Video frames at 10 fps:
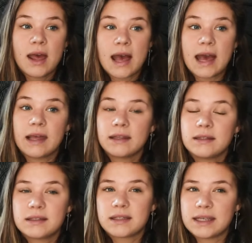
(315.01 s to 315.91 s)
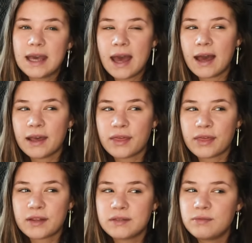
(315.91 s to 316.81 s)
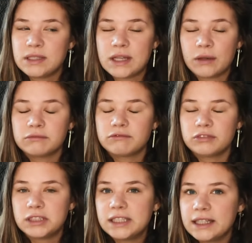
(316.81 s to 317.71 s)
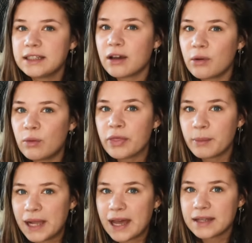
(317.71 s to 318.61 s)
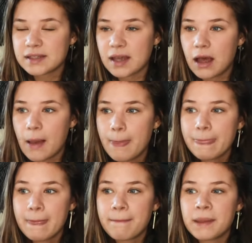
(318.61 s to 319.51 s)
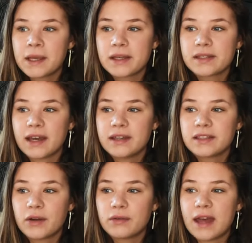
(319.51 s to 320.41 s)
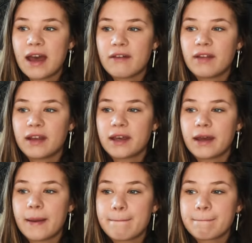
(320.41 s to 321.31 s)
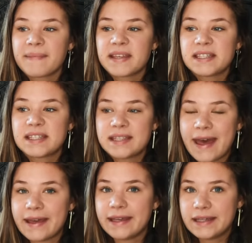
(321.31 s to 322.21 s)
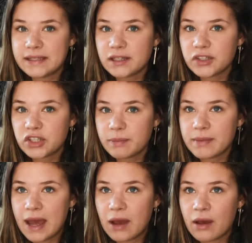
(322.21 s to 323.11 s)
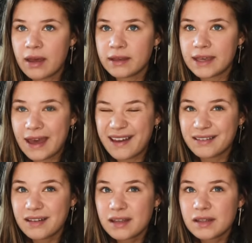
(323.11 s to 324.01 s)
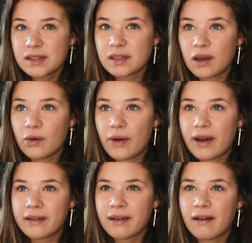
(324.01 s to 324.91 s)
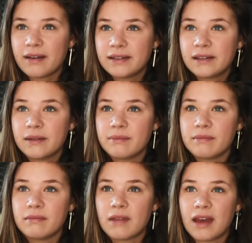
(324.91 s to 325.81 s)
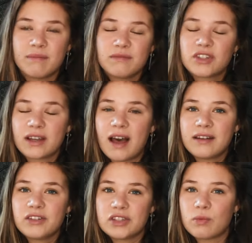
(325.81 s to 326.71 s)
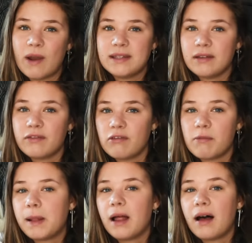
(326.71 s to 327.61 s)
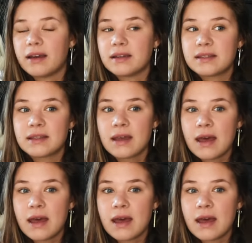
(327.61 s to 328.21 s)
And yeah, we don't really know what the plans are, because I don't have like a set internship now yet. So I'm kind of just waiting for replies.